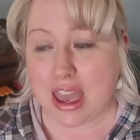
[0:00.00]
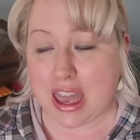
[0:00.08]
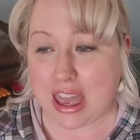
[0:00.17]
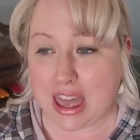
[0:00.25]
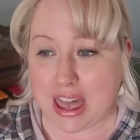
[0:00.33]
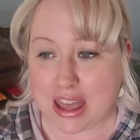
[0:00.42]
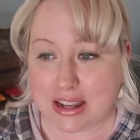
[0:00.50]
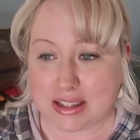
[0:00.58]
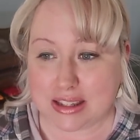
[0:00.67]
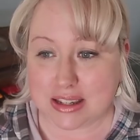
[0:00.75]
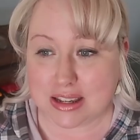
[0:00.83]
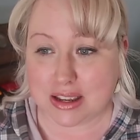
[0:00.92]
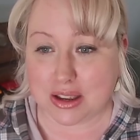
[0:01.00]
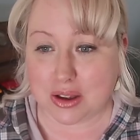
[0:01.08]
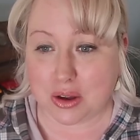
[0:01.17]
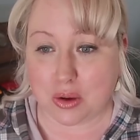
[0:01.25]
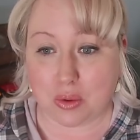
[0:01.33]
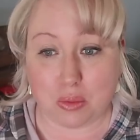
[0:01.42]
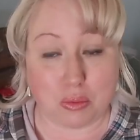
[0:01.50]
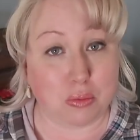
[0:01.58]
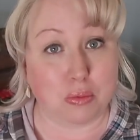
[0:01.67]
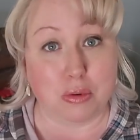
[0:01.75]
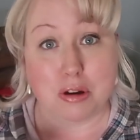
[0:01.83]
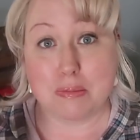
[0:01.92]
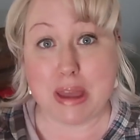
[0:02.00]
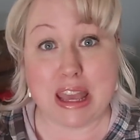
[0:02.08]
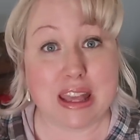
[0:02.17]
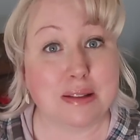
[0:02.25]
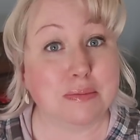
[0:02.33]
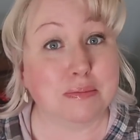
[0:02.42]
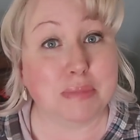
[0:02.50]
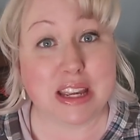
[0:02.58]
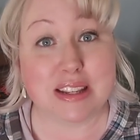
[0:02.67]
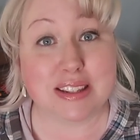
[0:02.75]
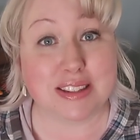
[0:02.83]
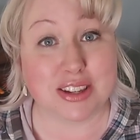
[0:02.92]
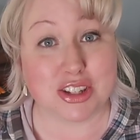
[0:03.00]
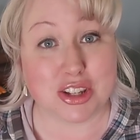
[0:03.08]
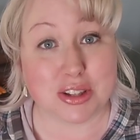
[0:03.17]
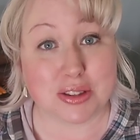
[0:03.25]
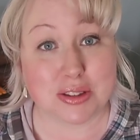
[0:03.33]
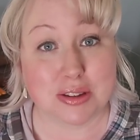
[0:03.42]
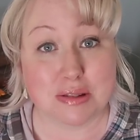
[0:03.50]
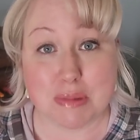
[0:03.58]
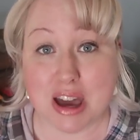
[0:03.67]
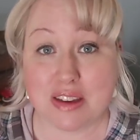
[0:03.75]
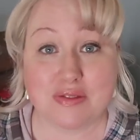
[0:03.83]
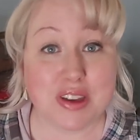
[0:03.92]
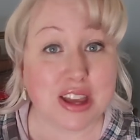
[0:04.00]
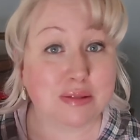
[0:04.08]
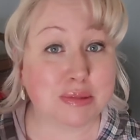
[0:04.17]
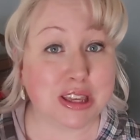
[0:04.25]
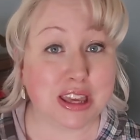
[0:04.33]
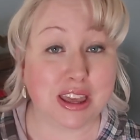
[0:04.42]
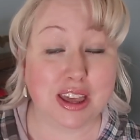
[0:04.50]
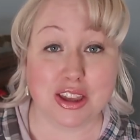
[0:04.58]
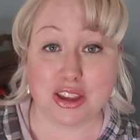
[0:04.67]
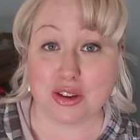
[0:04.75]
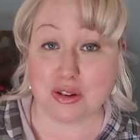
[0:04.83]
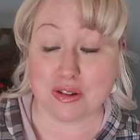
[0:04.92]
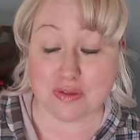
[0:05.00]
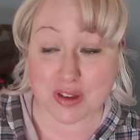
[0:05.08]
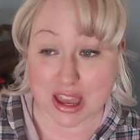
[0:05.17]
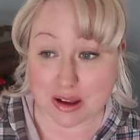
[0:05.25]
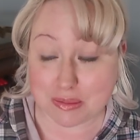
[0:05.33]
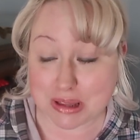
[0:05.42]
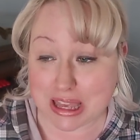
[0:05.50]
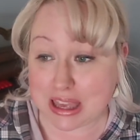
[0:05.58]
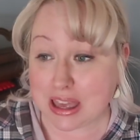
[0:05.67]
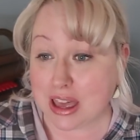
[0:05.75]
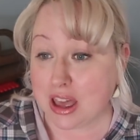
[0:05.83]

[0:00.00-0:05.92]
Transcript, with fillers: And we're making big decisions. My family, your family.